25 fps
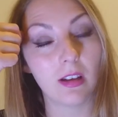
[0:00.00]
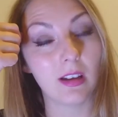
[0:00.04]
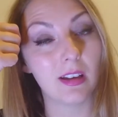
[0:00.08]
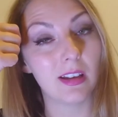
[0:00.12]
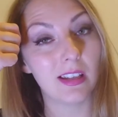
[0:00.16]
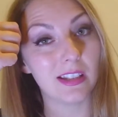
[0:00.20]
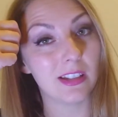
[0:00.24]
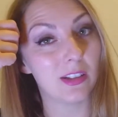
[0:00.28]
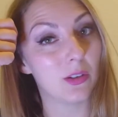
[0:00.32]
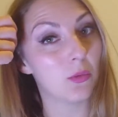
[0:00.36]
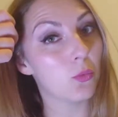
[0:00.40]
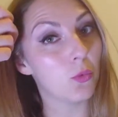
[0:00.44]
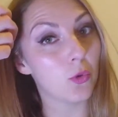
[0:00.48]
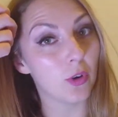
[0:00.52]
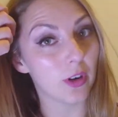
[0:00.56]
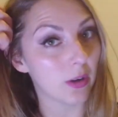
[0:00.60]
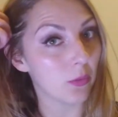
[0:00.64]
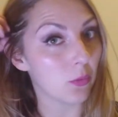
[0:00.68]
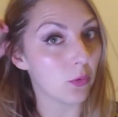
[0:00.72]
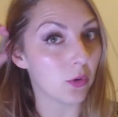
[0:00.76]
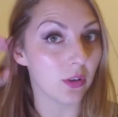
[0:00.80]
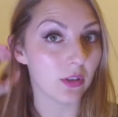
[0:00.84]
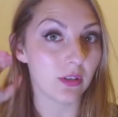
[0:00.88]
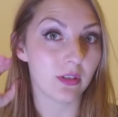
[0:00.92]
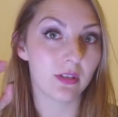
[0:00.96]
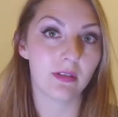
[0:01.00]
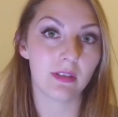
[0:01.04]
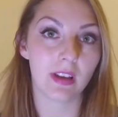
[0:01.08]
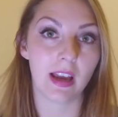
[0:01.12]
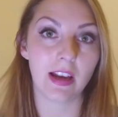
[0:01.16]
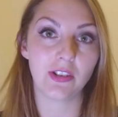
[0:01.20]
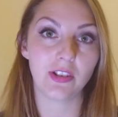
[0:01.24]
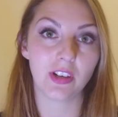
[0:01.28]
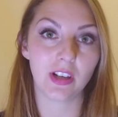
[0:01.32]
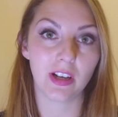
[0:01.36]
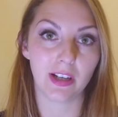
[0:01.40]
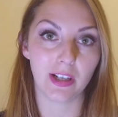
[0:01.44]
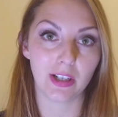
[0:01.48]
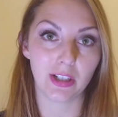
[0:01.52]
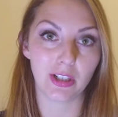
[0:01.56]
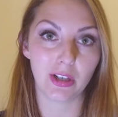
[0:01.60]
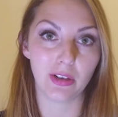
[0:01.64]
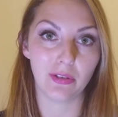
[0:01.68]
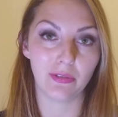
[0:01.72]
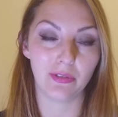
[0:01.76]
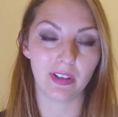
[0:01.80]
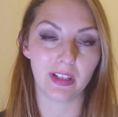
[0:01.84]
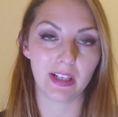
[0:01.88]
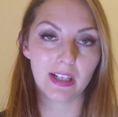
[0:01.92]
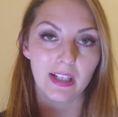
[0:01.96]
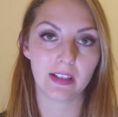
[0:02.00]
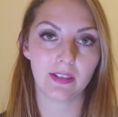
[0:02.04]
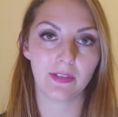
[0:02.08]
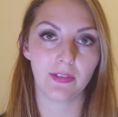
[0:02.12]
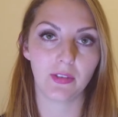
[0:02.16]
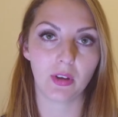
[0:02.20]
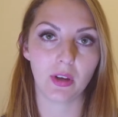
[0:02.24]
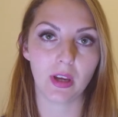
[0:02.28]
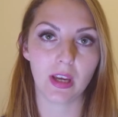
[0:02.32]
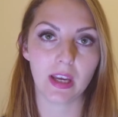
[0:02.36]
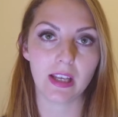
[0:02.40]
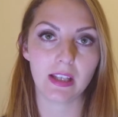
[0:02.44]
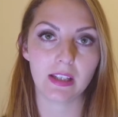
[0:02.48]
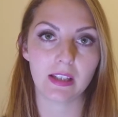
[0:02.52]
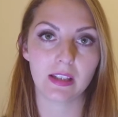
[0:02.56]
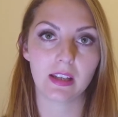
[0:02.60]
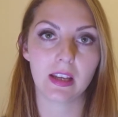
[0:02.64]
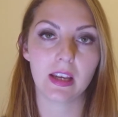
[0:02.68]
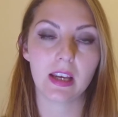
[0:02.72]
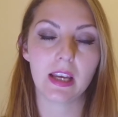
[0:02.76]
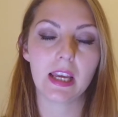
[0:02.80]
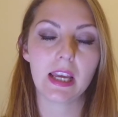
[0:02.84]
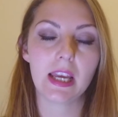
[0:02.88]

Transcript: as to what I was actually going to do for the next few years.